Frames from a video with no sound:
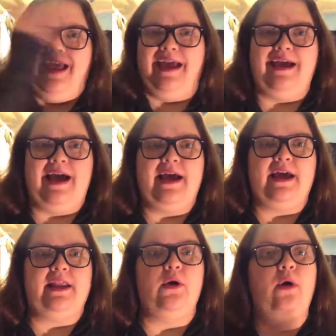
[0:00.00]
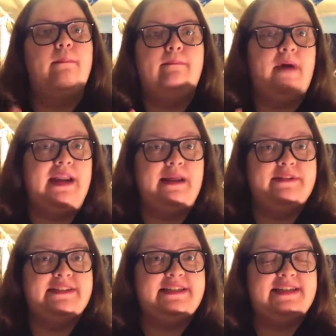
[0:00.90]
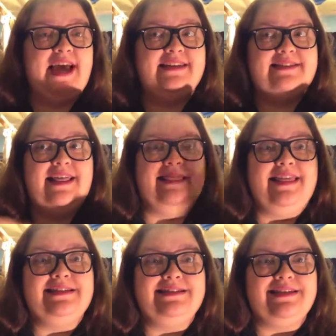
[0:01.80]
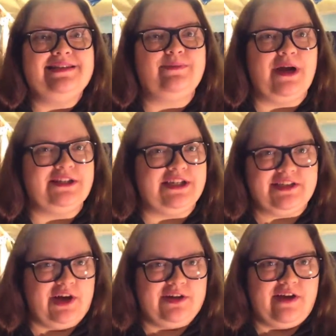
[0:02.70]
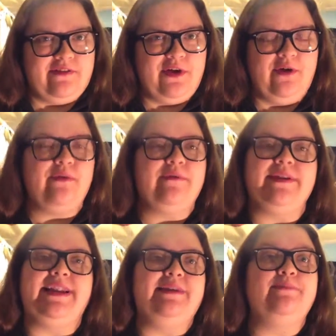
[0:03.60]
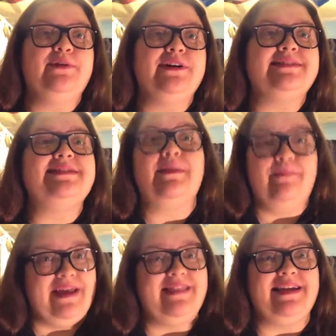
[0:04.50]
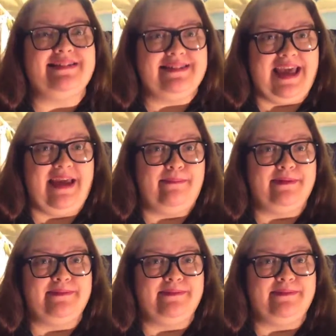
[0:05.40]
Hey, hi, hello. My name is Discat. This is Project Hardcover, where we're letting books be the escape.